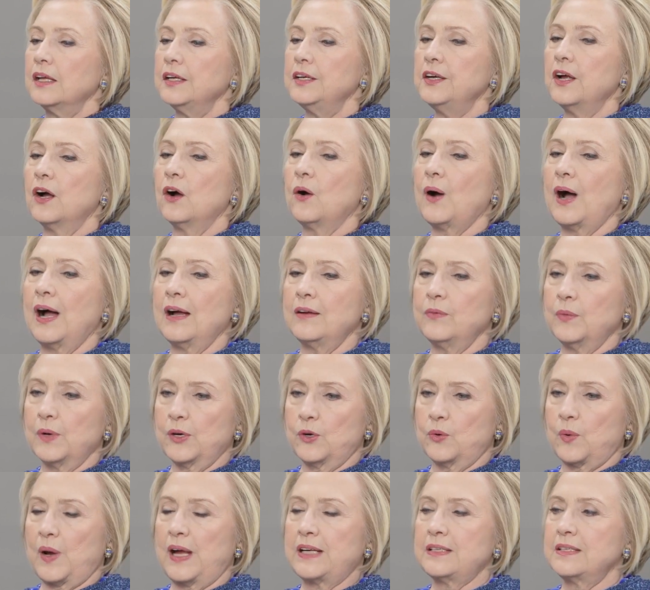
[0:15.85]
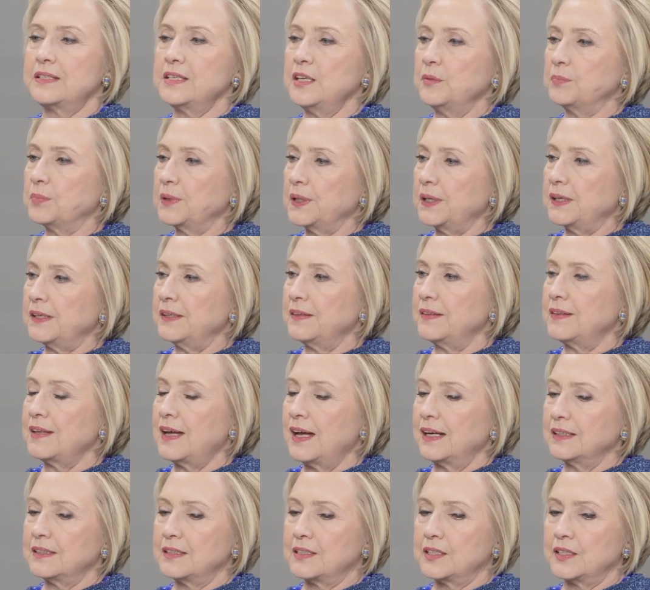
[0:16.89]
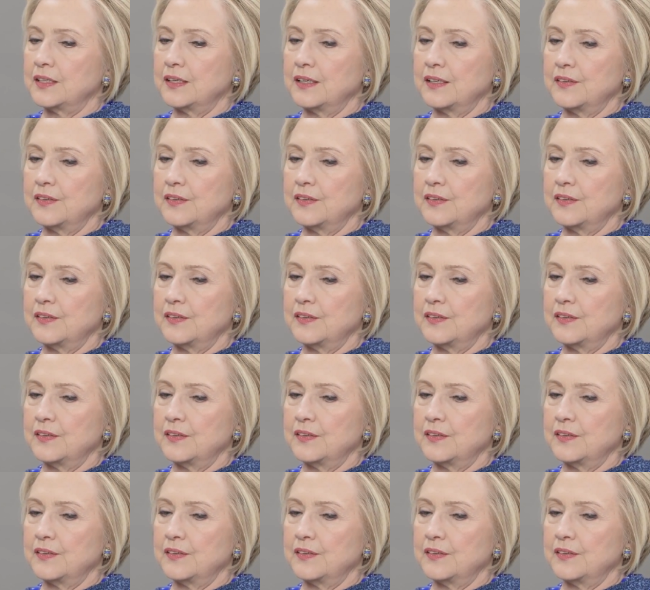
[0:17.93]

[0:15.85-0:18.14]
You know, I regret deeply that